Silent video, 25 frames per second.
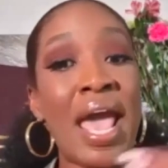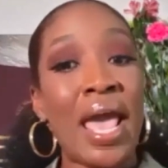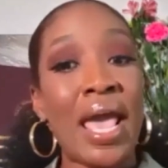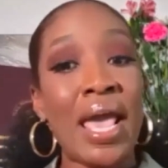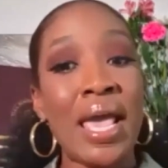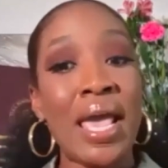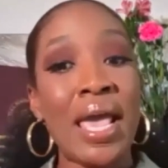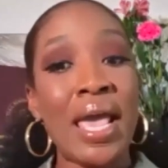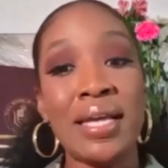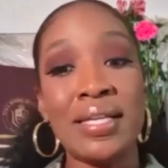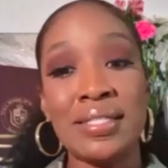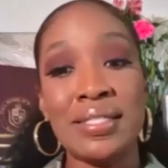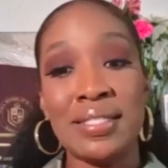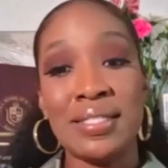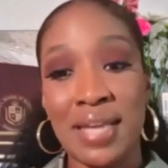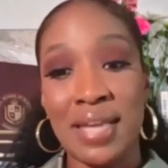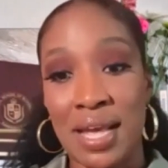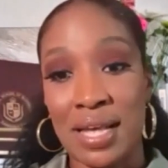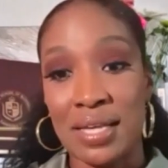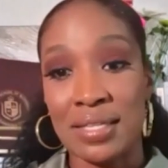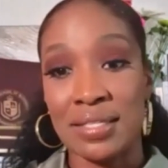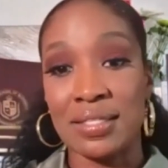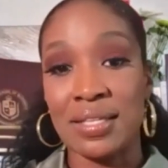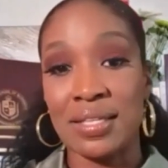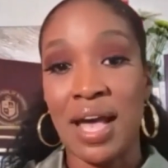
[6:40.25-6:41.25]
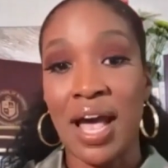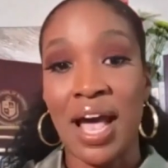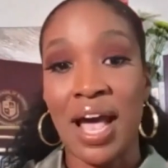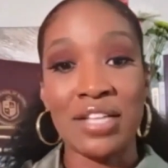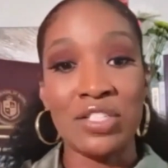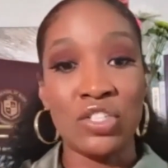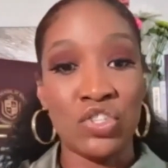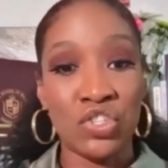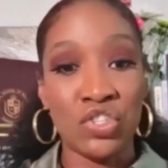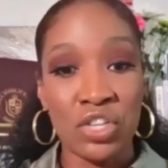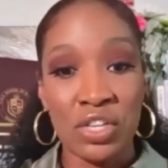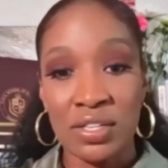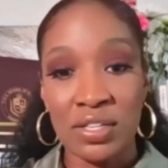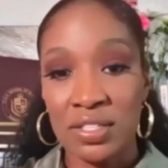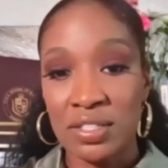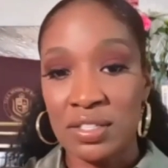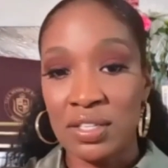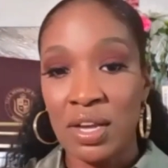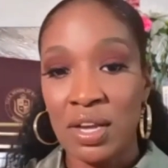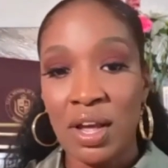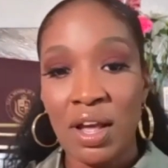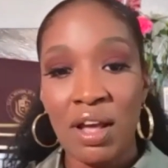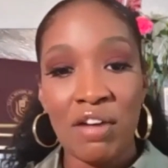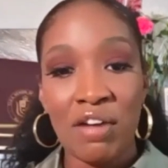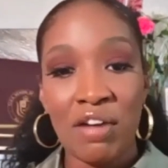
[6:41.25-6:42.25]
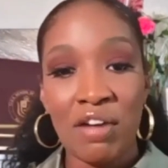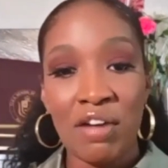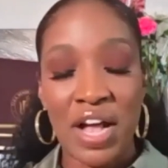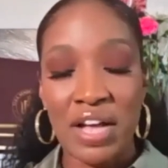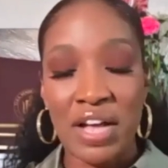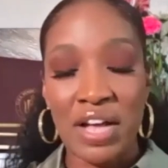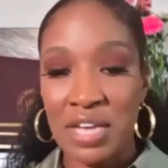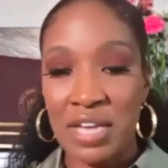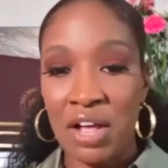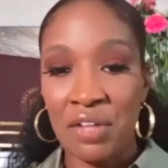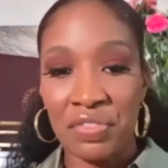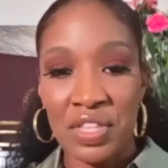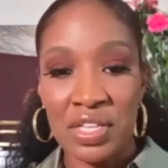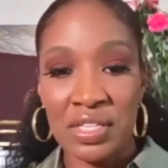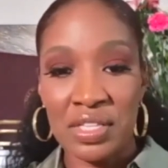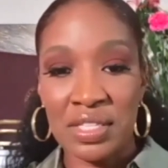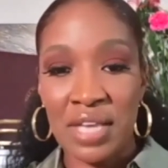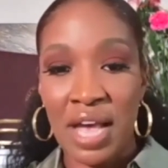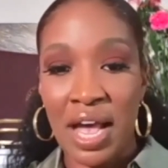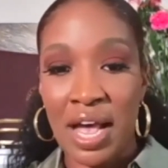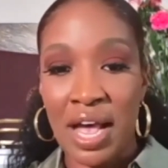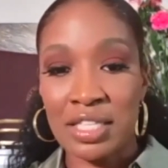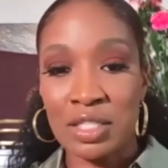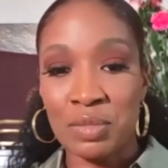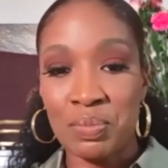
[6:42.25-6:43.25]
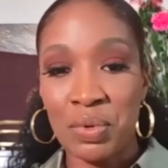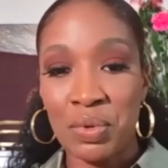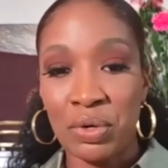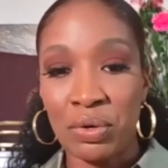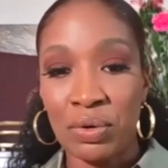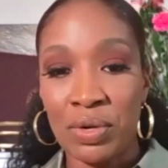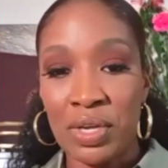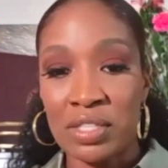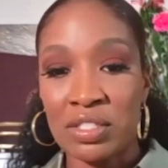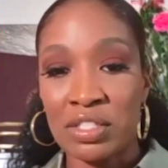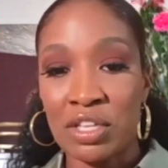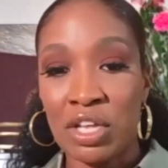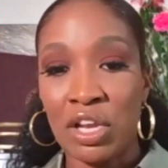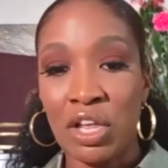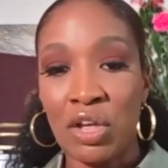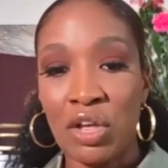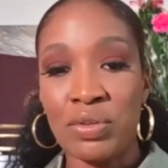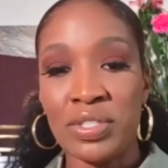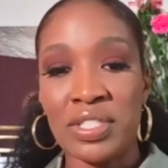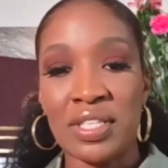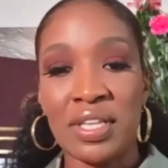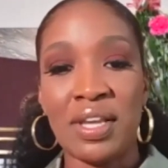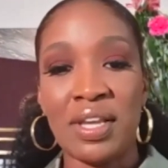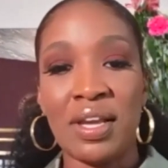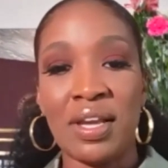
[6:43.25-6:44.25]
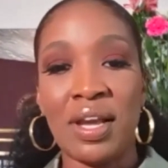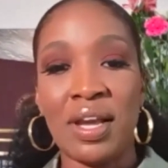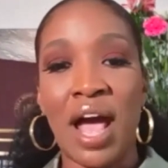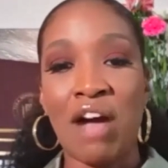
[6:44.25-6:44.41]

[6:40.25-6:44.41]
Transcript: And yes, I just found out this hospital is closing.